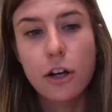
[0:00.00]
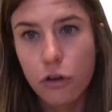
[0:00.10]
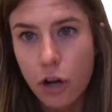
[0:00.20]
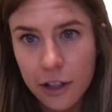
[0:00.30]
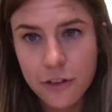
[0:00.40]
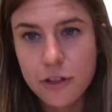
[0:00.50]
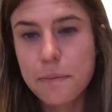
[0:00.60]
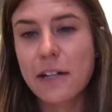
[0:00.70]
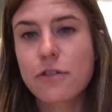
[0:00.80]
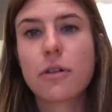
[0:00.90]
across the
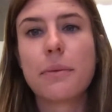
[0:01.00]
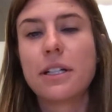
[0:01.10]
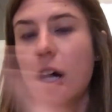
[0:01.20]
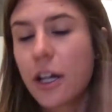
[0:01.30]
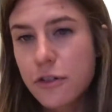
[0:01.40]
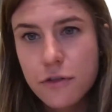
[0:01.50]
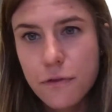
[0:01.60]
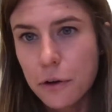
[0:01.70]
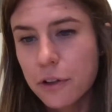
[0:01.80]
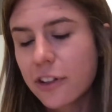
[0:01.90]
spectrum and not just
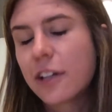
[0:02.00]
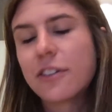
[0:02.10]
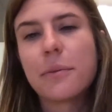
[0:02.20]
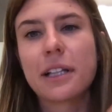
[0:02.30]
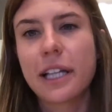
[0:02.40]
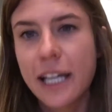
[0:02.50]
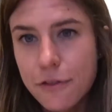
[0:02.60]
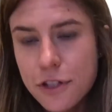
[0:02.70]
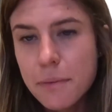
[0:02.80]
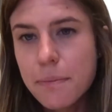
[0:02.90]
focusing on something like
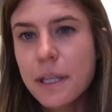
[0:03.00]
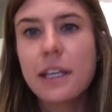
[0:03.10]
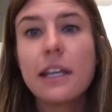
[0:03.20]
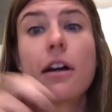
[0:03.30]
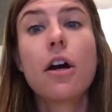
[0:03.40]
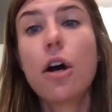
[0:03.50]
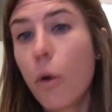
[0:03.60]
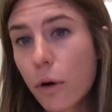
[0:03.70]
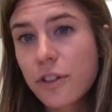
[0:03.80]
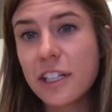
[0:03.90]
FCP
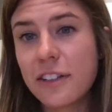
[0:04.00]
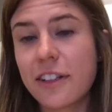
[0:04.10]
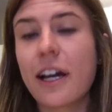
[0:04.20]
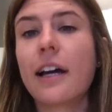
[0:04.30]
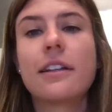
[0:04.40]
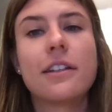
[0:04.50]
or TTI.